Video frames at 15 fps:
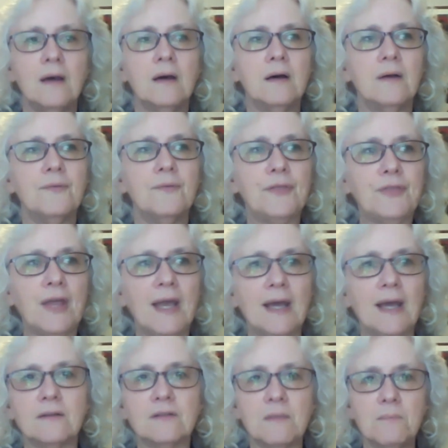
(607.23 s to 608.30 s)
that they
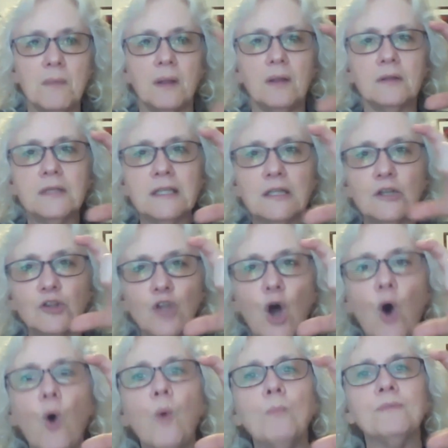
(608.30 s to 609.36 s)
had some little
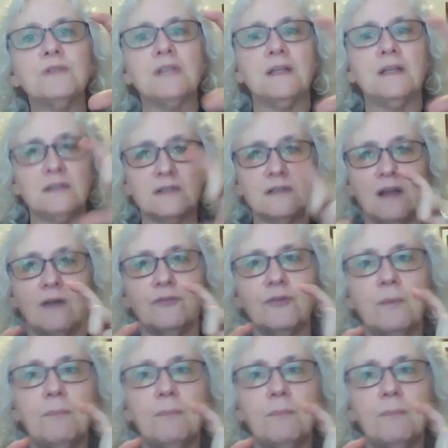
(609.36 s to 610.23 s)
gnomes and stuff.